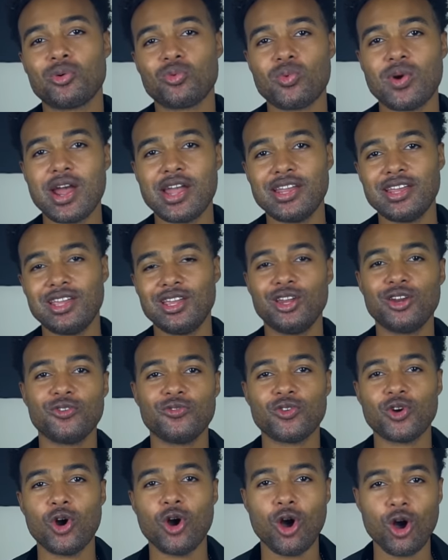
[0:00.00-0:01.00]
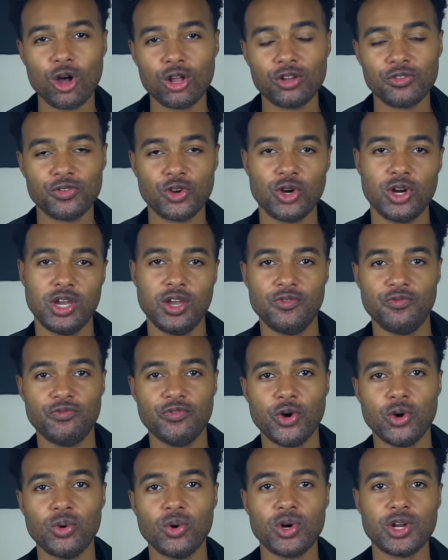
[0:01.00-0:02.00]
right here for all of your
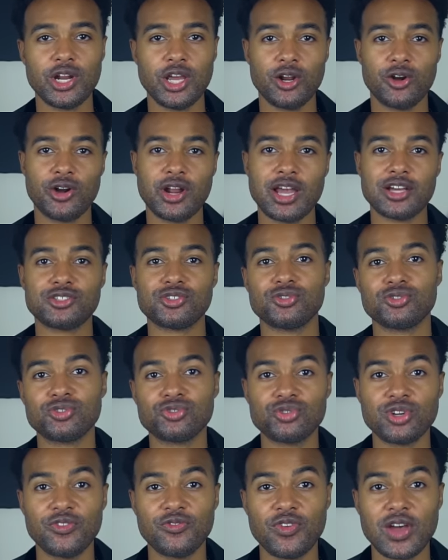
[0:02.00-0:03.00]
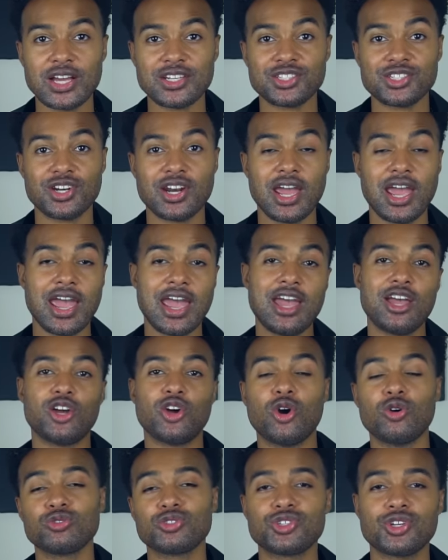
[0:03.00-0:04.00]
info on international street fashion and
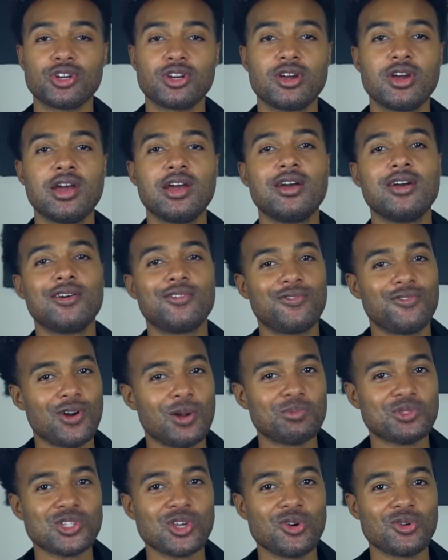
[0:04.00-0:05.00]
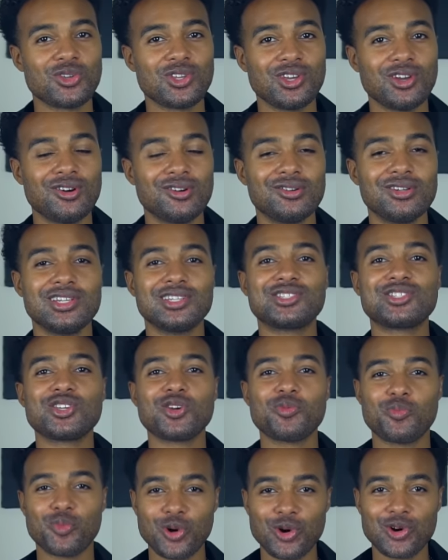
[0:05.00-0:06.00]
culture from Tokyo. It's
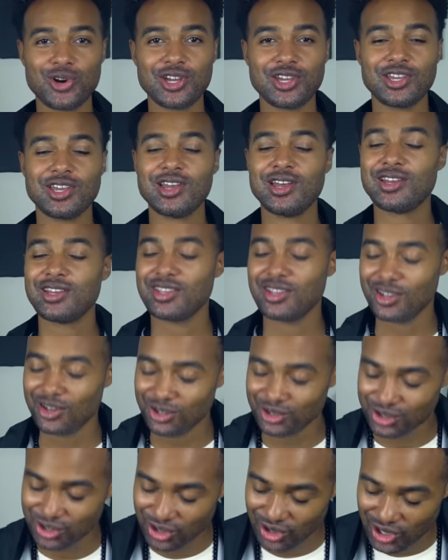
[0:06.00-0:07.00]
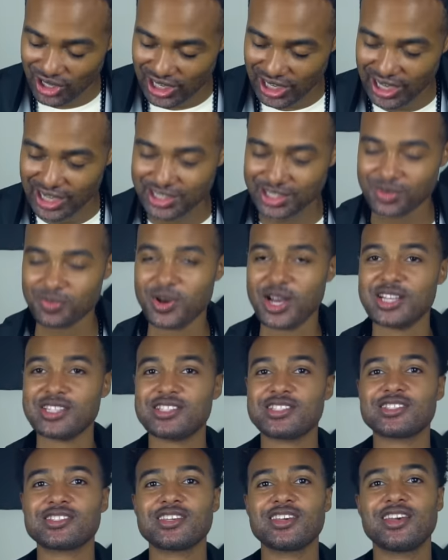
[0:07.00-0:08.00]
your boy, Yoroshiku
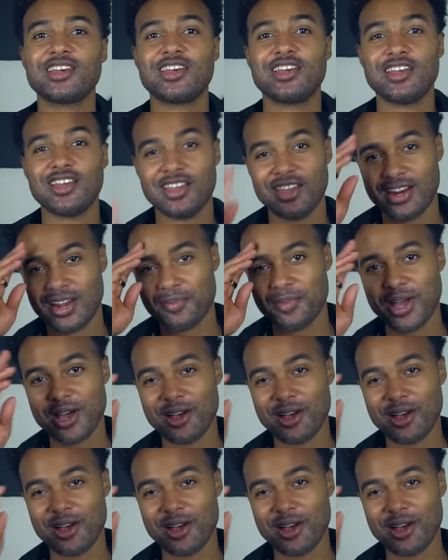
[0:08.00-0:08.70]
Onegaishimasu, and I'm